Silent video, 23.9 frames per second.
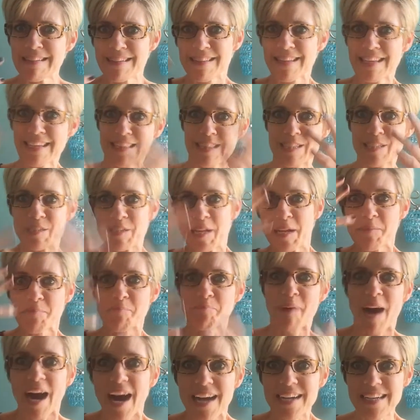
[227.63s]
like the same
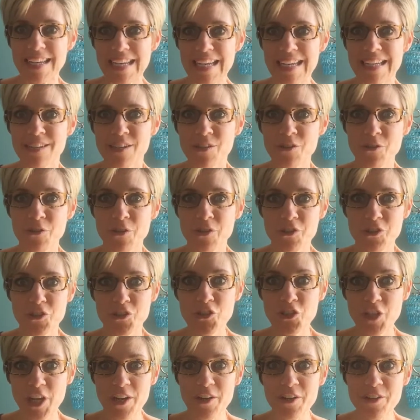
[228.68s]
body or
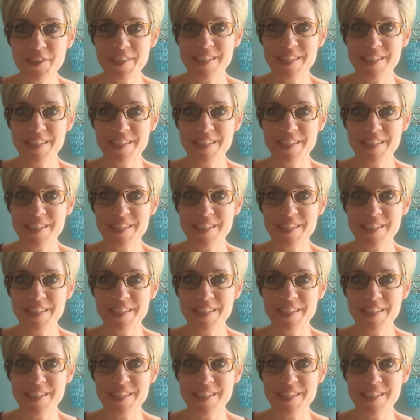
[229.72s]
share